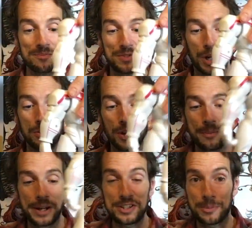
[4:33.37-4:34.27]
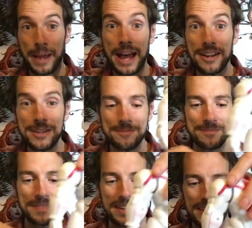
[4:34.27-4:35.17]
Don't know much about it.
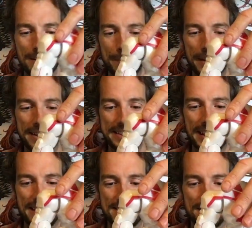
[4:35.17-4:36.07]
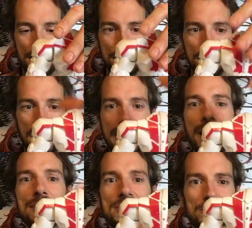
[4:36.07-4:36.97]
But yeah, so I, I
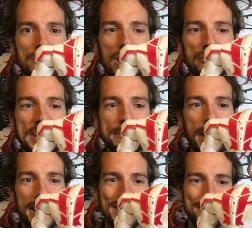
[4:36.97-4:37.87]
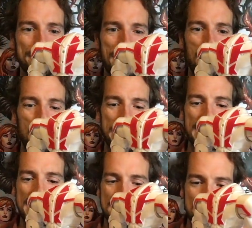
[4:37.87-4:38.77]
was you know, reading my, my
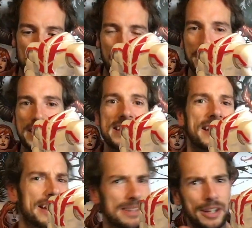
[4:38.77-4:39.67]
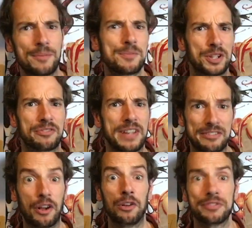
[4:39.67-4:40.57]
wikis, so I know that he's like, you know, sort of
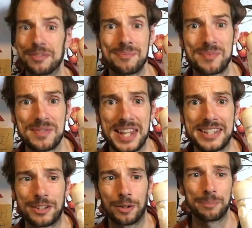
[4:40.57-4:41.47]
evolved Sentinel,